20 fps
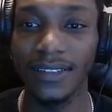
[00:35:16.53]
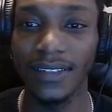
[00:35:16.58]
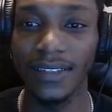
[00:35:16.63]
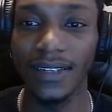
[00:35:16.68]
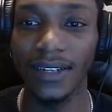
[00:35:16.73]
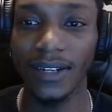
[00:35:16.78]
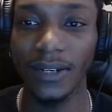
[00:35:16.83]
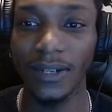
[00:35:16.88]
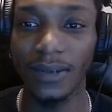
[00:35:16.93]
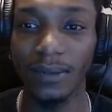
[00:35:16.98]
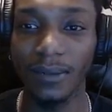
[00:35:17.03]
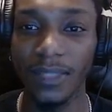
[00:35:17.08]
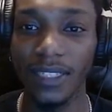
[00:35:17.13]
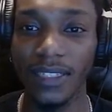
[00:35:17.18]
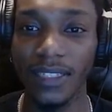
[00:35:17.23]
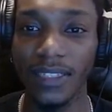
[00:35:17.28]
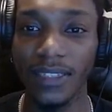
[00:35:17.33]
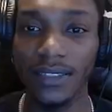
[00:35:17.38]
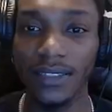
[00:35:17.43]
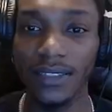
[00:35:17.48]
Our
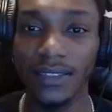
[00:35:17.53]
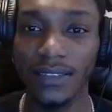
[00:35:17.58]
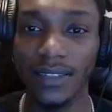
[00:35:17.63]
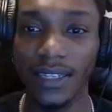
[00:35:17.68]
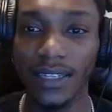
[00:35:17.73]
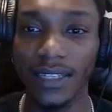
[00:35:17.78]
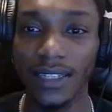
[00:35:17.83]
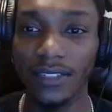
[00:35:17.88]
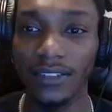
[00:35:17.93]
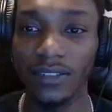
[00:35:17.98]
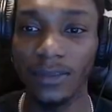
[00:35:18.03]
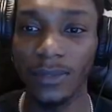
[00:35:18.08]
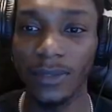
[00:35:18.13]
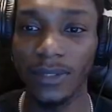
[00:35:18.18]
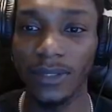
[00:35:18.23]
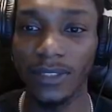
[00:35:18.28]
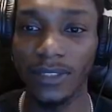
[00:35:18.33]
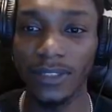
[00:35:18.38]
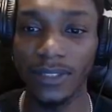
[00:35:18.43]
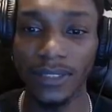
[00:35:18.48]
bean is getting
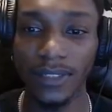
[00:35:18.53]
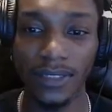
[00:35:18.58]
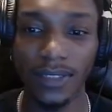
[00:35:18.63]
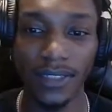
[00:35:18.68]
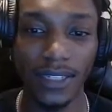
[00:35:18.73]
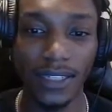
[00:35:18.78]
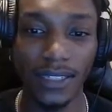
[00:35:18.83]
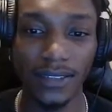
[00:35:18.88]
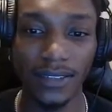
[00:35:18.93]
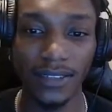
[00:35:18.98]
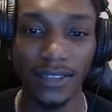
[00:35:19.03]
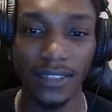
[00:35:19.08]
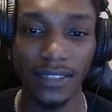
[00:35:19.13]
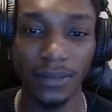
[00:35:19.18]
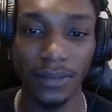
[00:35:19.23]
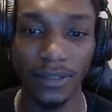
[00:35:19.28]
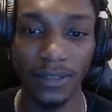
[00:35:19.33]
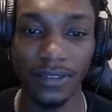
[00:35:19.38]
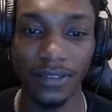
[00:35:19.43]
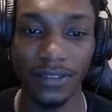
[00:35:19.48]
smaller. Hand size
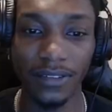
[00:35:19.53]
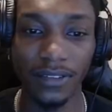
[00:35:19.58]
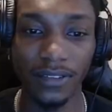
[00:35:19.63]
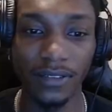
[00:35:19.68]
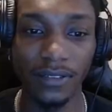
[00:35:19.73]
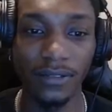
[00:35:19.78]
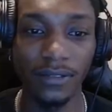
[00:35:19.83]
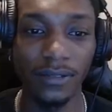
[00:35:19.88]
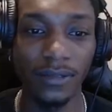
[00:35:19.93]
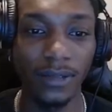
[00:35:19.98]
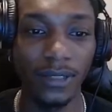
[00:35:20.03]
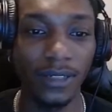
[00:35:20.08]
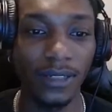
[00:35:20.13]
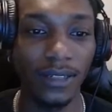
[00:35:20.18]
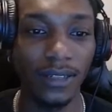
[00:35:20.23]
+2.